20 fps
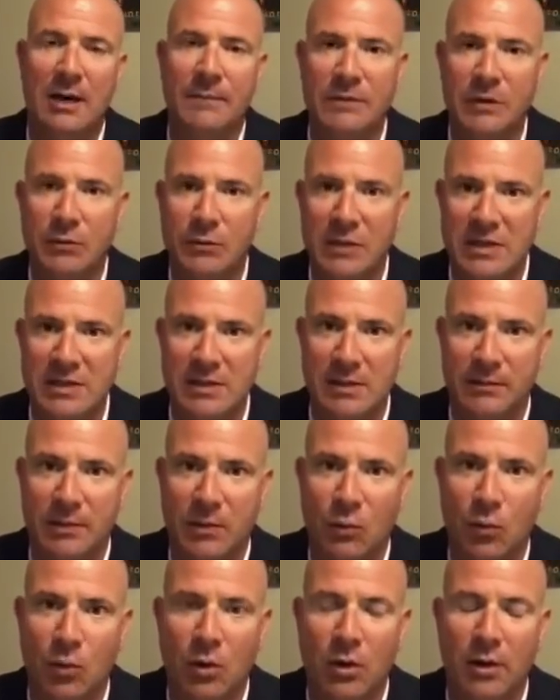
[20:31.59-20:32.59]
You read some of
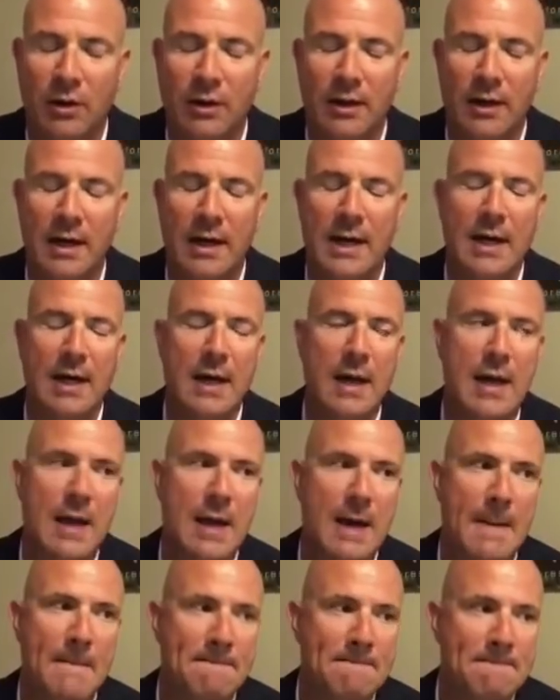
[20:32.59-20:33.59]
the work
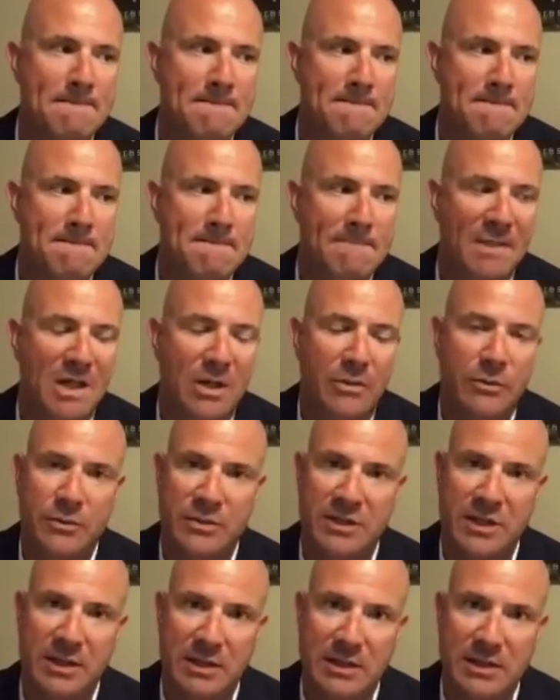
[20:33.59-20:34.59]
on
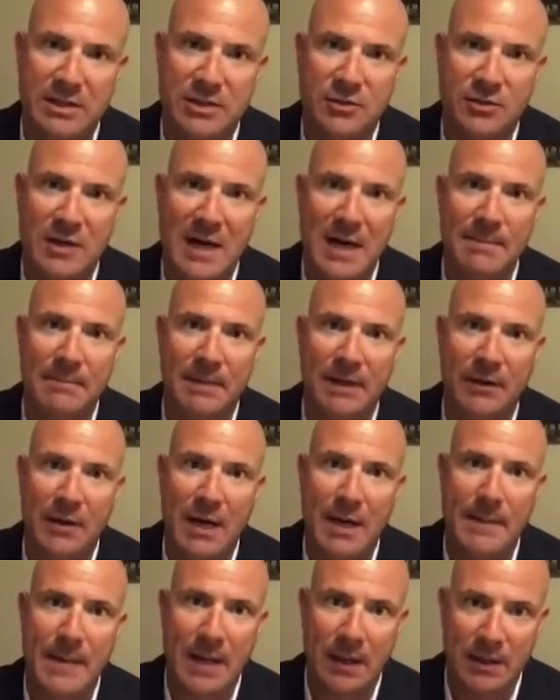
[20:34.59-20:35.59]
Thucydides' Trap by
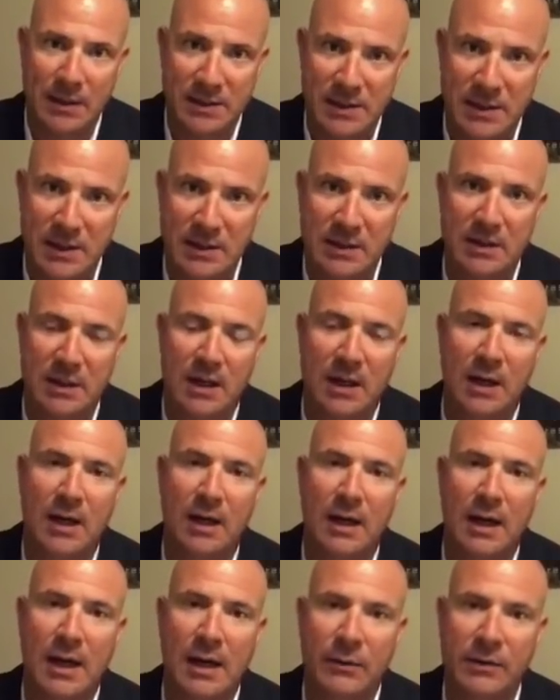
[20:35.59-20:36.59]
Graham Allison.
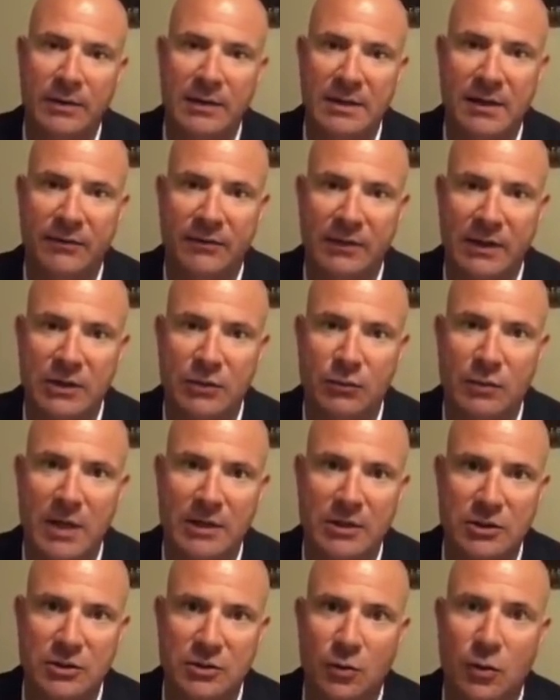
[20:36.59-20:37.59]
I would definitely
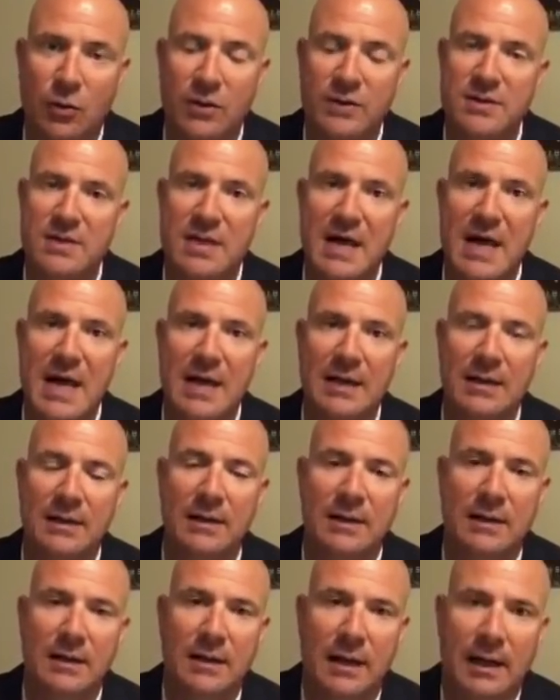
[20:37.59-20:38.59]
direct you towards that
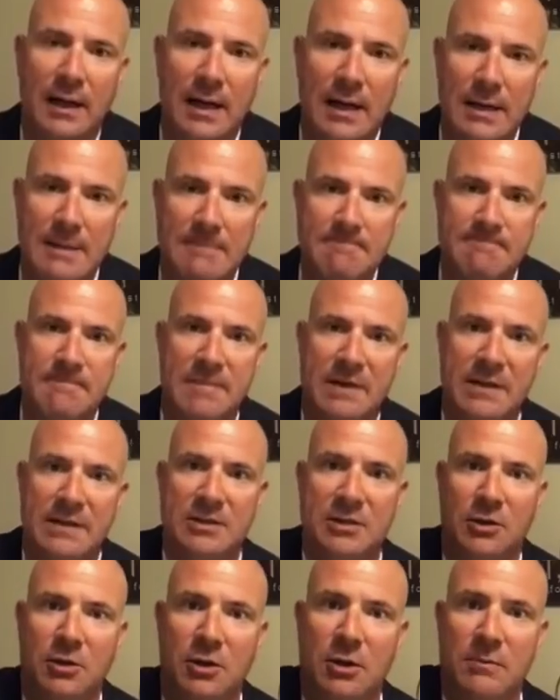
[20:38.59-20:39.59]
in
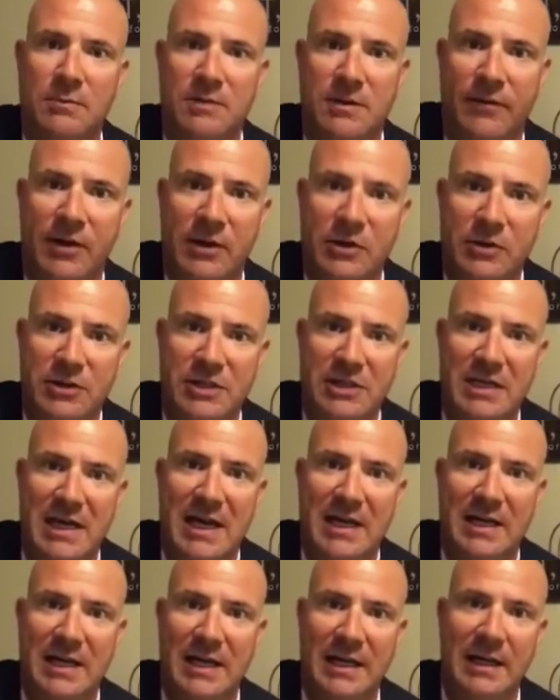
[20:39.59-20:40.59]
terms of
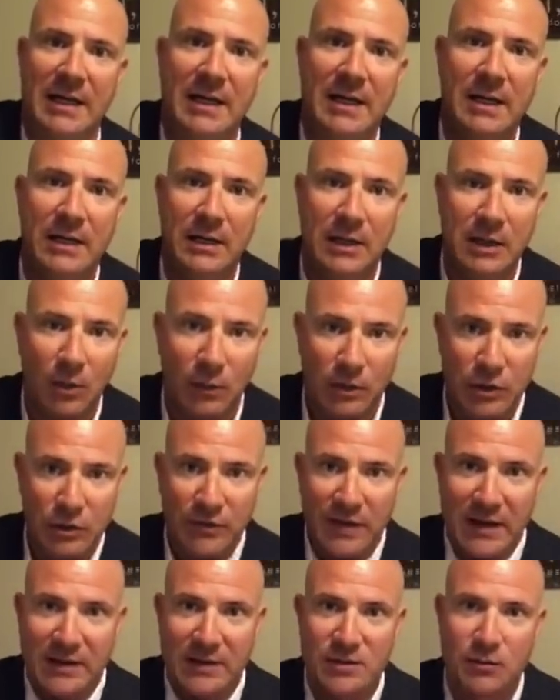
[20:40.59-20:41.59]
understanding, when
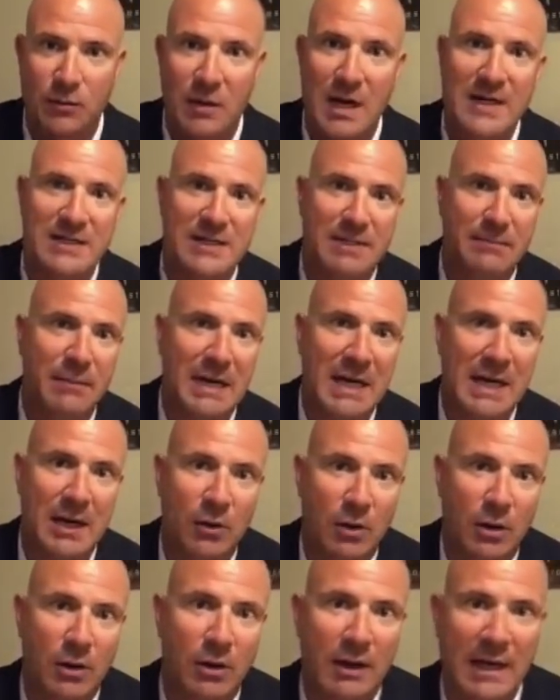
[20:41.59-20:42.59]
you've had this rising
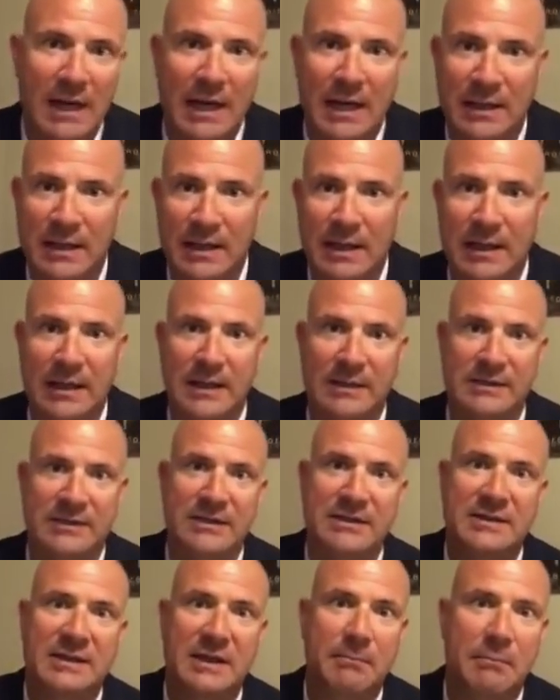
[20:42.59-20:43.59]
power and
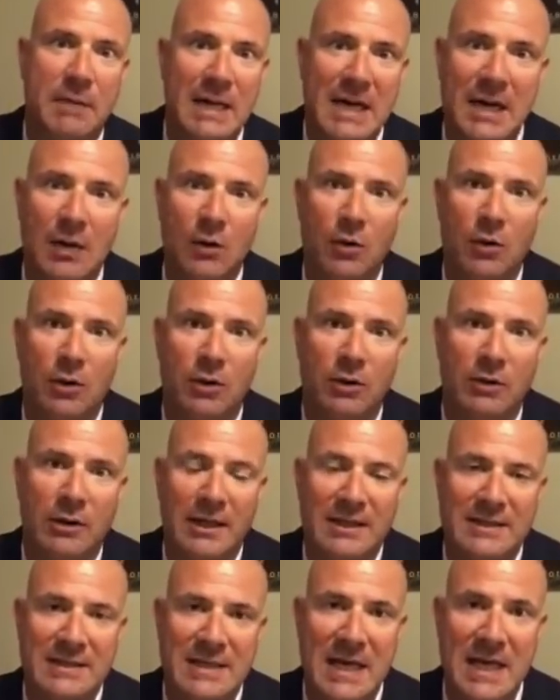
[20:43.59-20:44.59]
existing
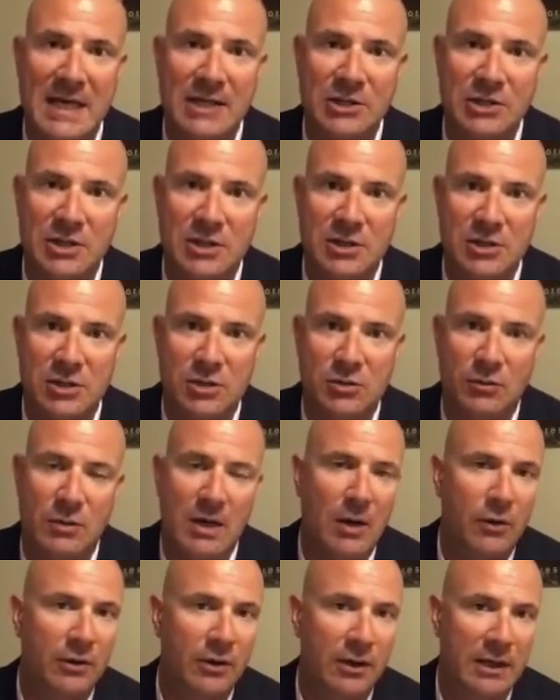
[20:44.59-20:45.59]
power tensions
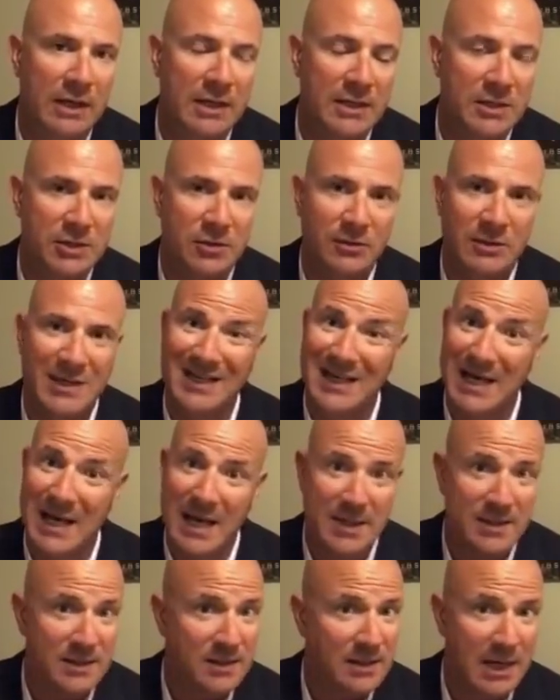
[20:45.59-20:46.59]
throughout the history. It
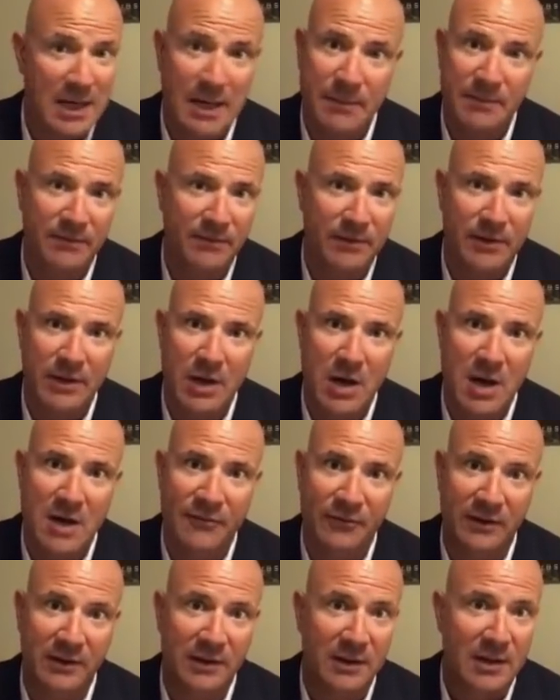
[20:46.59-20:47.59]
hasn't happened very
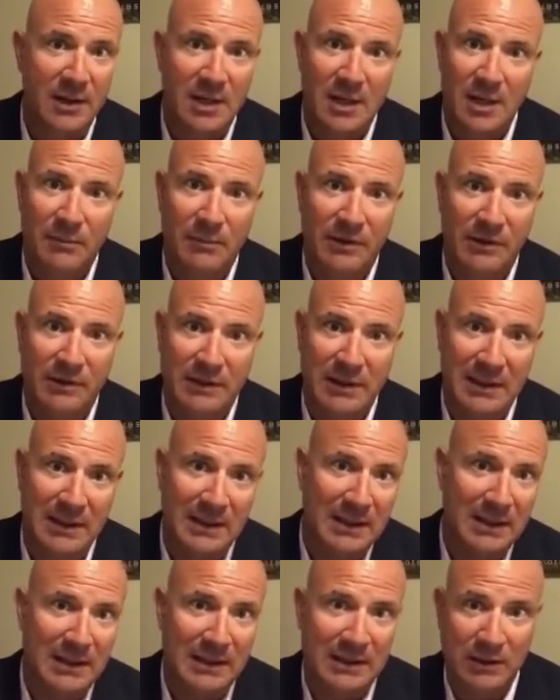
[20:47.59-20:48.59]
often, but
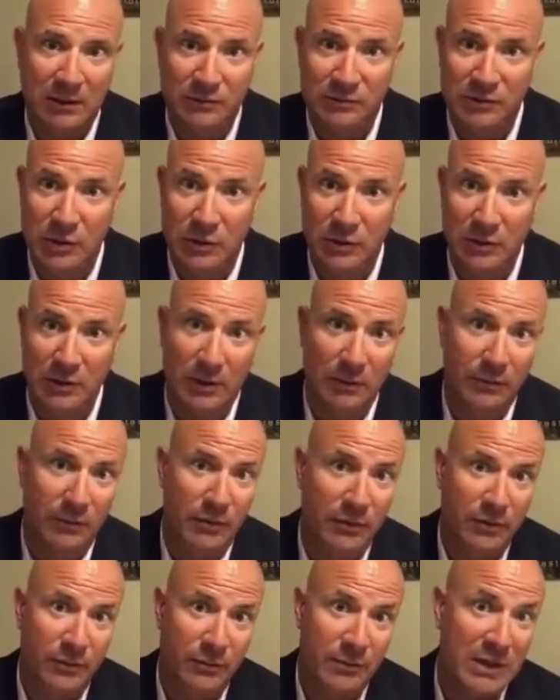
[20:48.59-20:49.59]

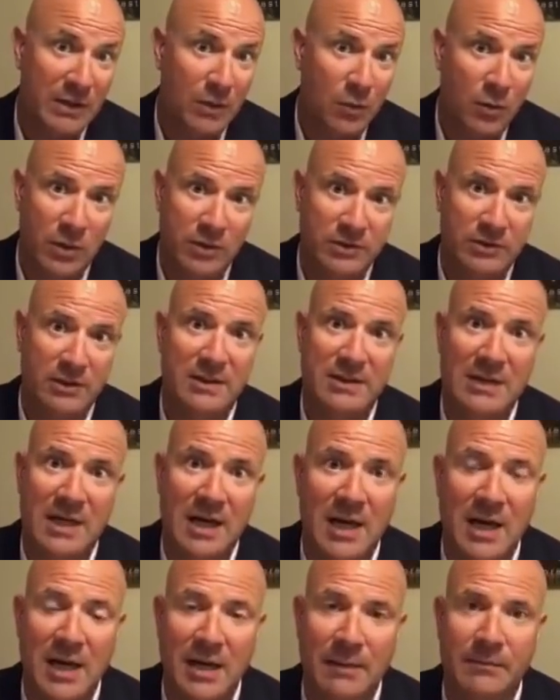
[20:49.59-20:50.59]
3/4 of the
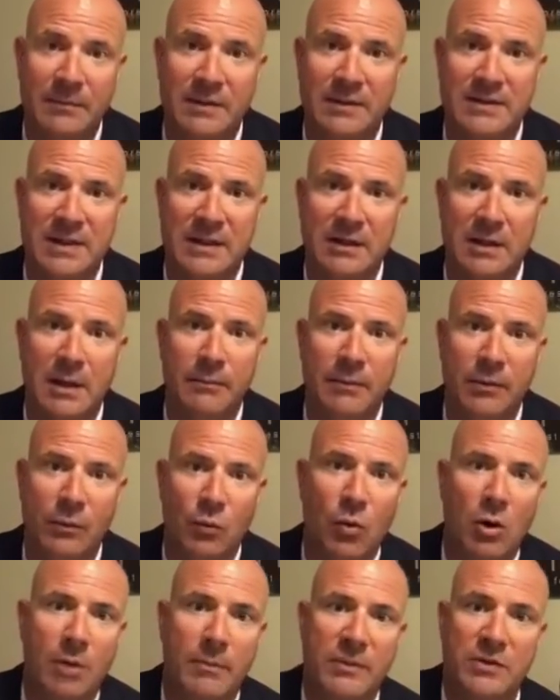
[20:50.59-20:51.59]
time it's ended up in
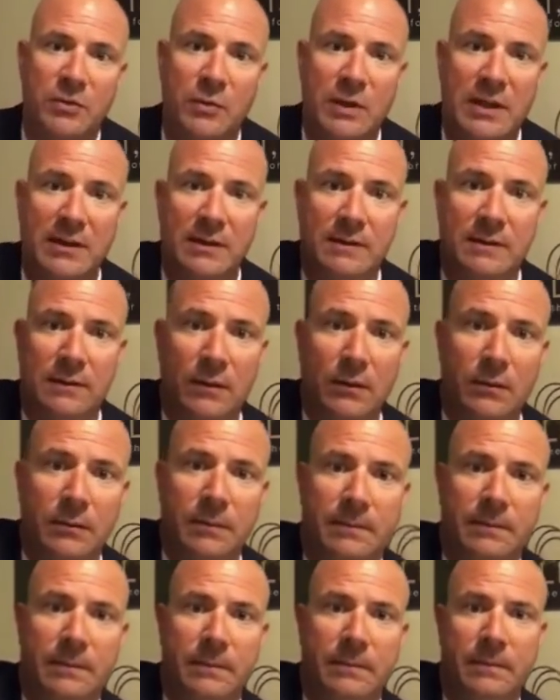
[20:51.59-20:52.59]
war between the two.
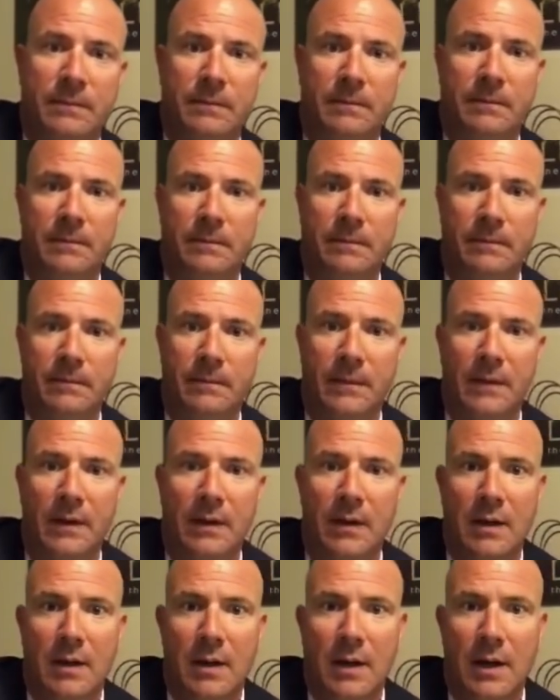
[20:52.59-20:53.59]

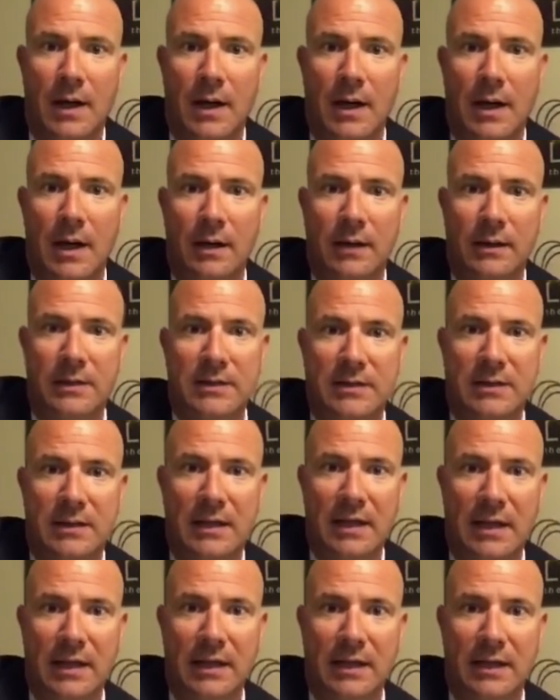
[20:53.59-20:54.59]
Let's
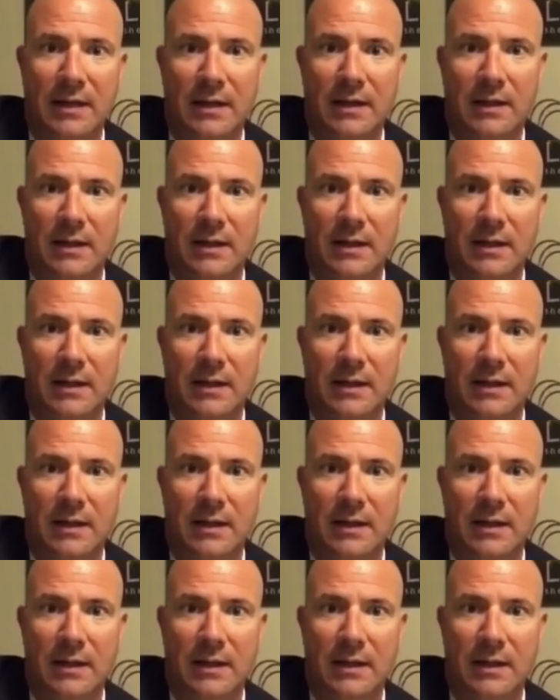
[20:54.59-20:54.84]
see.